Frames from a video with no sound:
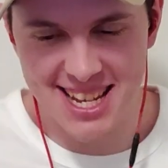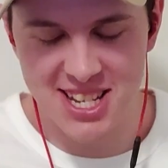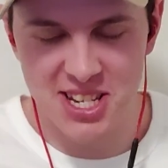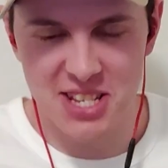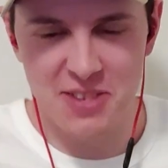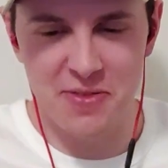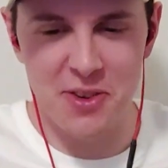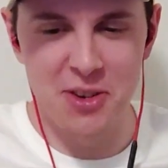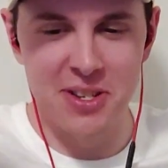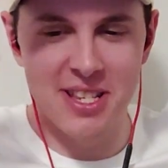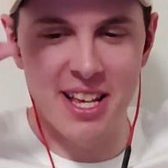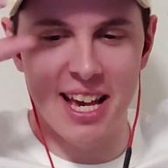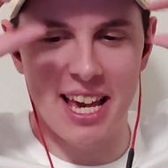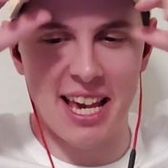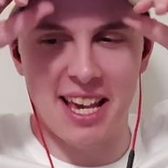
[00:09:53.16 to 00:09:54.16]
just feels
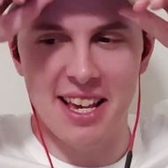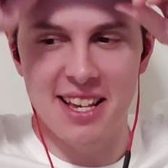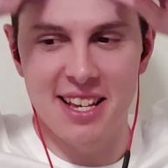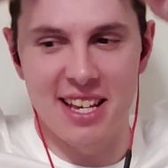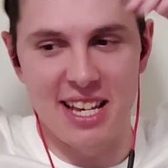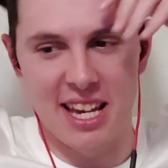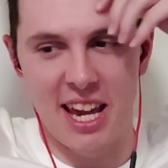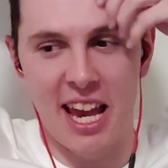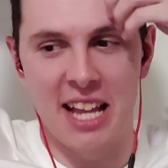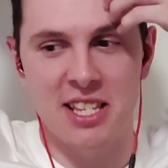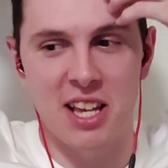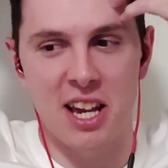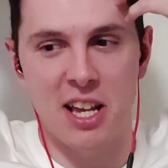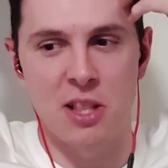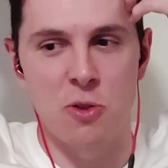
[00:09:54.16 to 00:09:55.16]
like it's
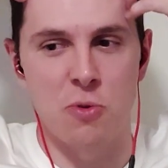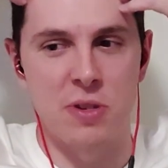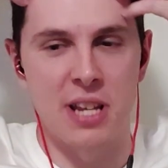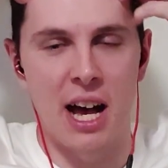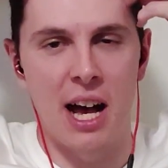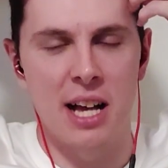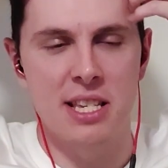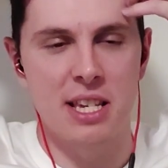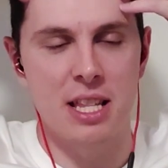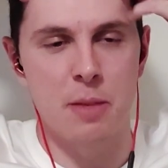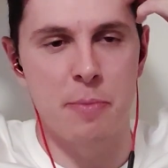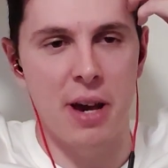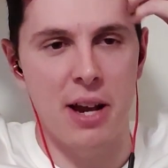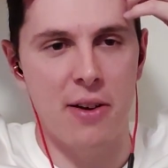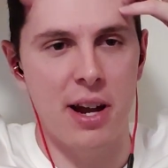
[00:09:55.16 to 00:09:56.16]
like a little task in the
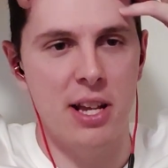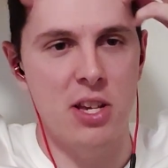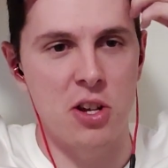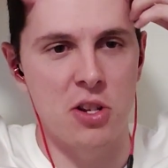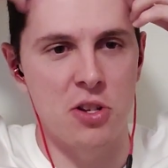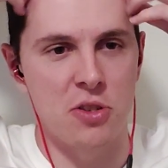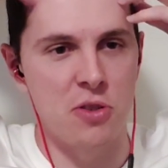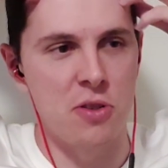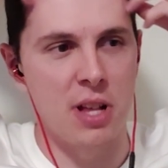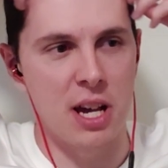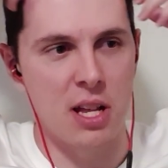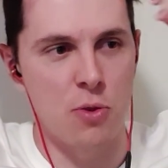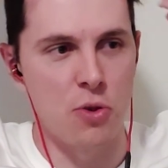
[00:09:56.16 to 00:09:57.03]
background. You got to do like a little